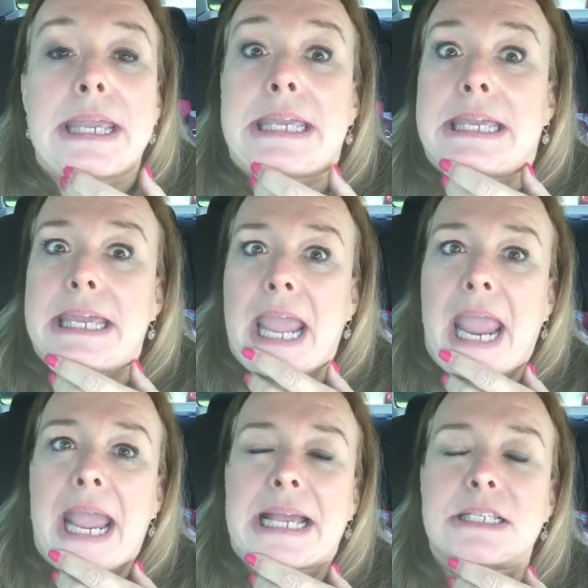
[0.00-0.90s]

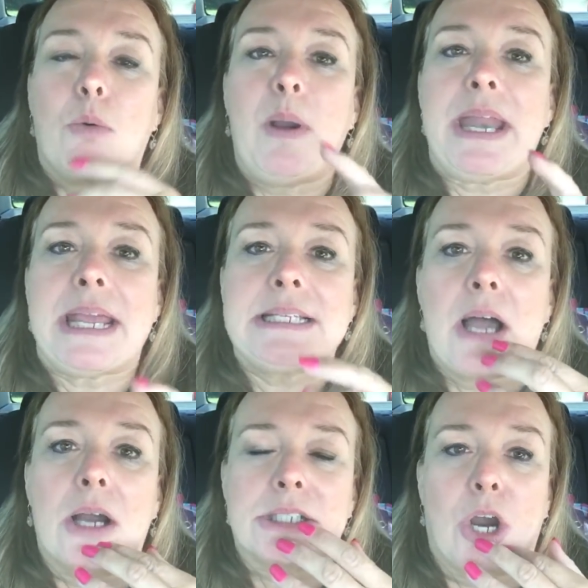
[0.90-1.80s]
Yes! When is
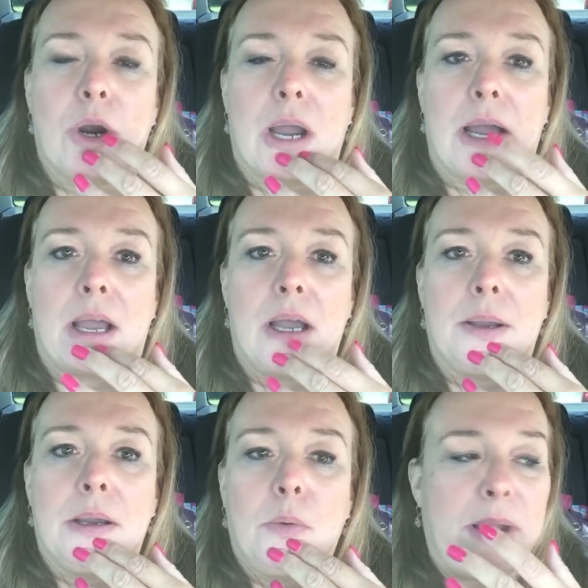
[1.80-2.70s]
October...
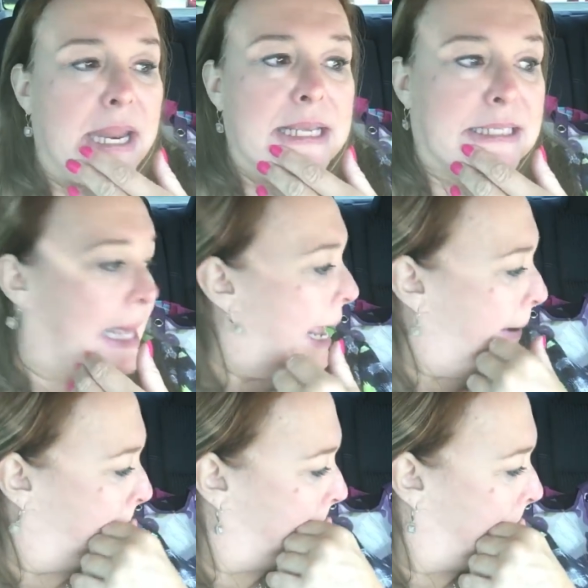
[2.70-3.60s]
when is that?